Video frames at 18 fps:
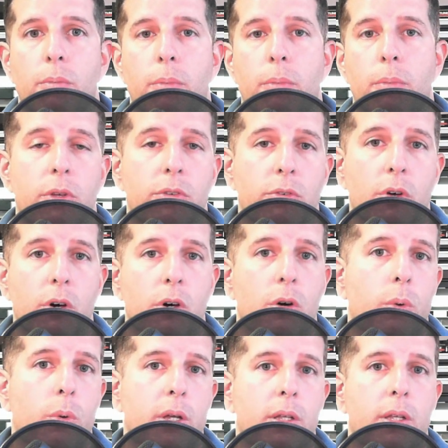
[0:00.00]
but we saw
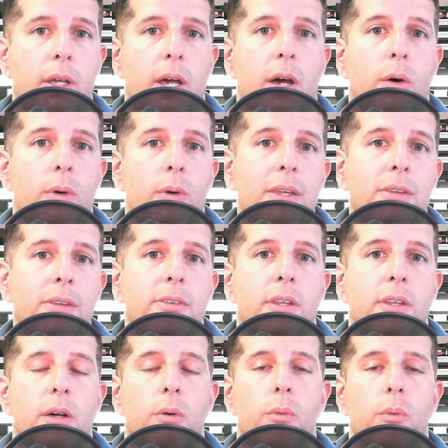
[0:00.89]
quickly how
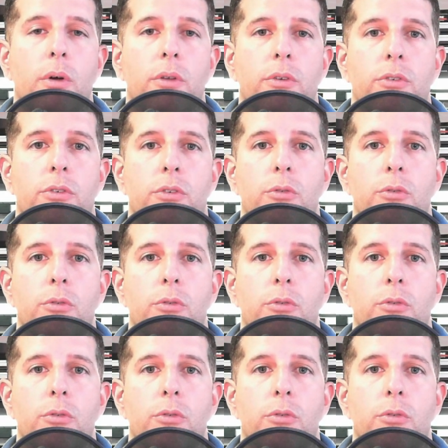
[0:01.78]
easy that was